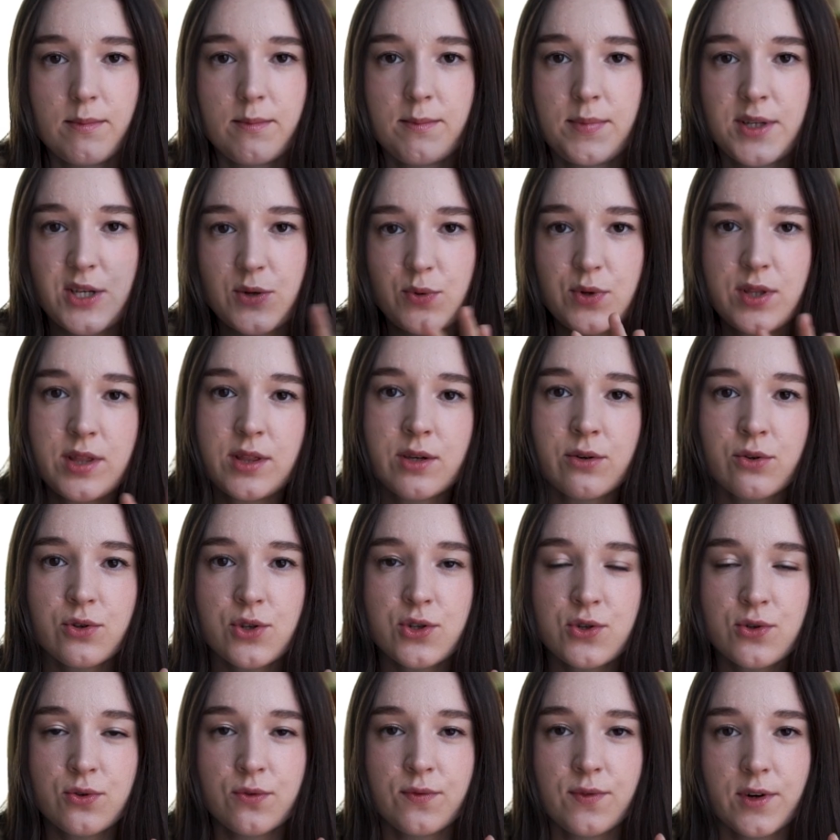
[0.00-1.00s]
Between
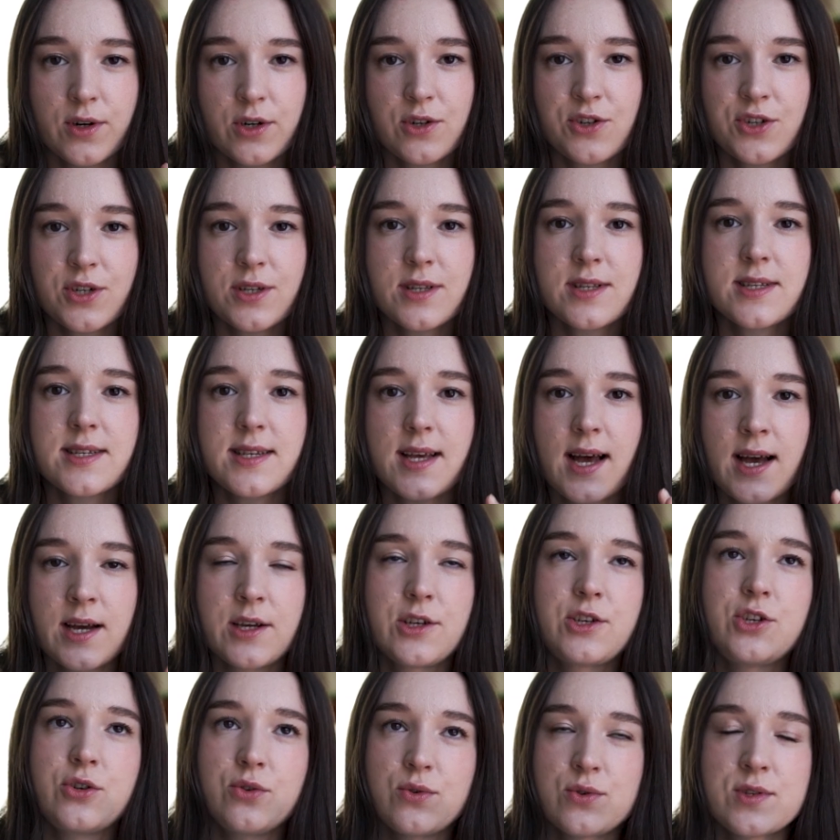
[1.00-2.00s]
those 2 versions, I
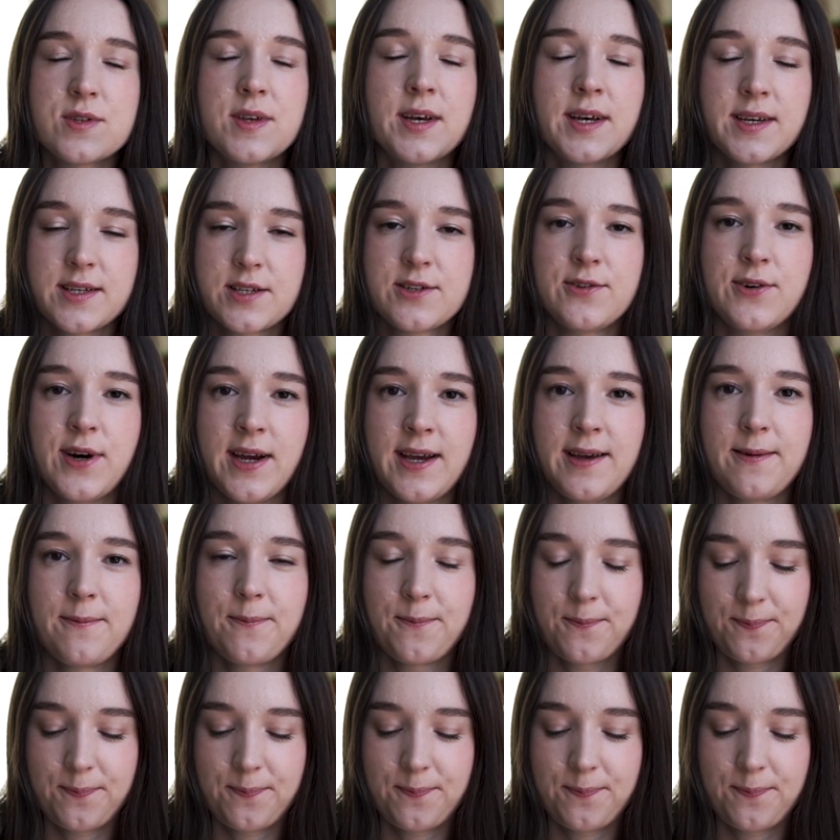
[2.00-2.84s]
choose X-Ray.